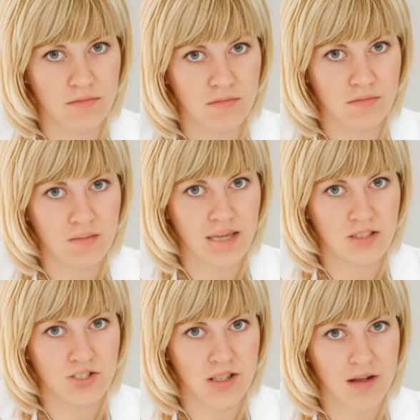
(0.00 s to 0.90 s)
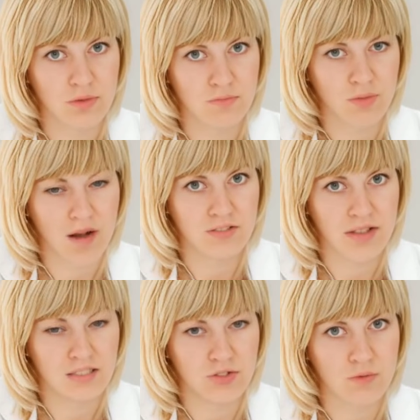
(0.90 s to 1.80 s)
Each type of blood vessel
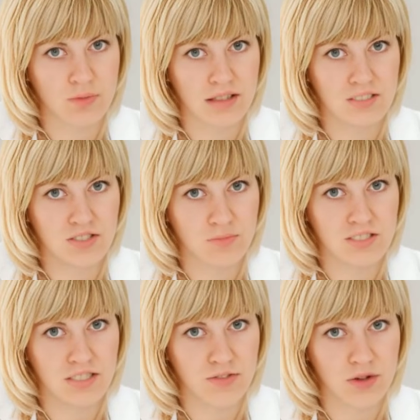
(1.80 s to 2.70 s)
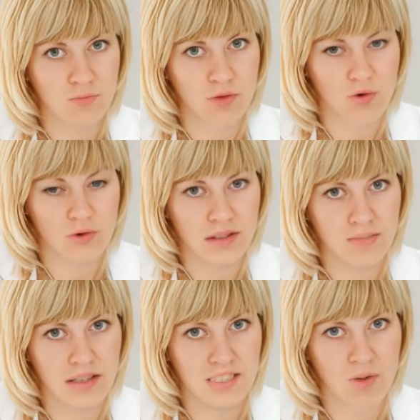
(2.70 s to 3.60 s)
plays a specific role in
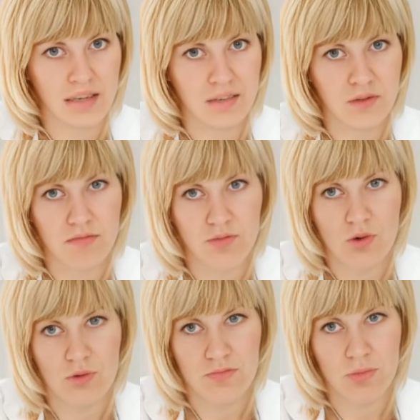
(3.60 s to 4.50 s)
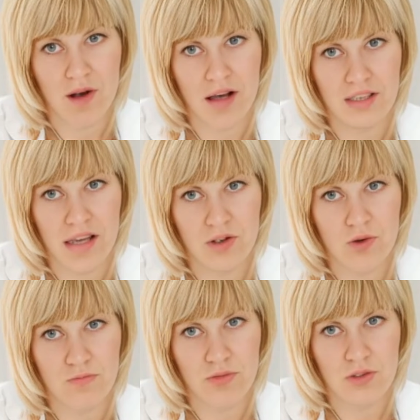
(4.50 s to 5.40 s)
maintaining the flow of blood and overall
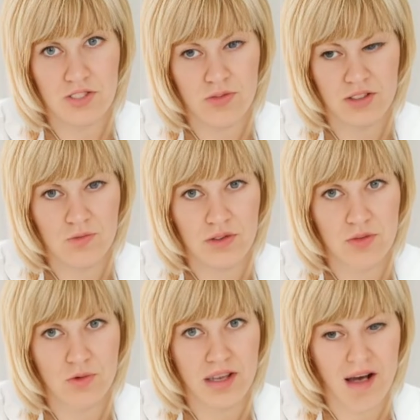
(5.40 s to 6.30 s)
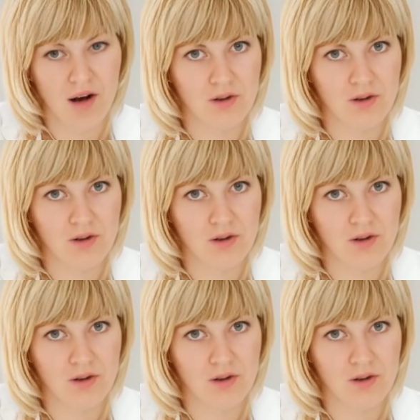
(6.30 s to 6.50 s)
circulatory health.